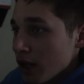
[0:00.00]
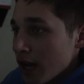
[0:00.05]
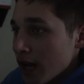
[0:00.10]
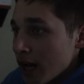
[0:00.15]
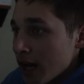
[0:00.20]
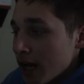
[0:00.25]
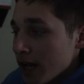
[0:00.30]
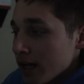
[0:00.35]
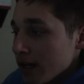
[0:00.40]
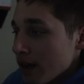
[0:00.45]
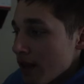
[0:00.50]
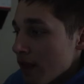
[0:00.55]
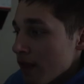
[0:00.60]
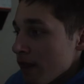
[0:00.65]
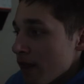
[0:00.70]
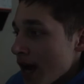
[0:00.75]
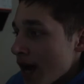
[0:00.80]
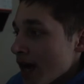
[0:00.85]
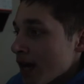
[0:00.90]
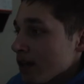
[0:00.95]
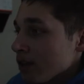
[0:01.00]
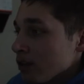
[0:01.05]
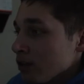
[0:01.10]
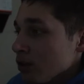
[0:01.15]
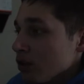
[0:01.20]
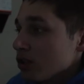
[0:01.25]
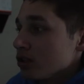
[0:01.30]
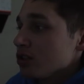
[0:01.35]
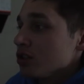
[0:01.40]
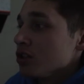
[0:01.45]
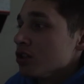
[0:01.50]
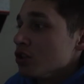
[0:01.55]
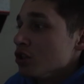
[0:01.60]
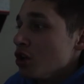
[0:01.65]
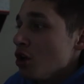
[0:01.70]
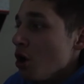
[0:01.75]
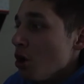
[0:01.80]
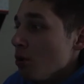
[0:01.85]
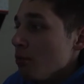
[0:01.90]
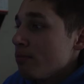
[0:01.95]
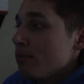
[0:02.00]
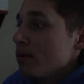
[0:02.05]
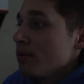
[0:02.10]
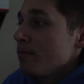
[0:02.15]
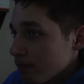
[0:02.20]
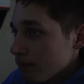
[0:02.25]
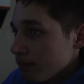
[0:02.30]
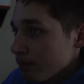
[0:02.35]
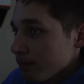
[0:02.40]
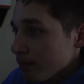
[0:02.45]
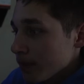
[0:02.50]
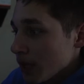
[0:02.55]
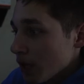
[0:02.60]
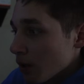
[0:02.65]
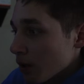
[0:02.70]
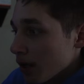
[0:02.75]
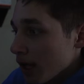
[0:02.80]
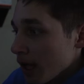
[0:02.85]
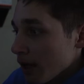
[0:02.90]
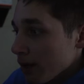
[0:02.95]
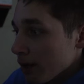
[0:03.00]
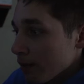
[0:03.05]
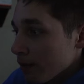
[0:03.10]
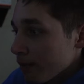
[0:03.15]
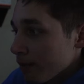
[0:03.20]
And that looks dope. Okay.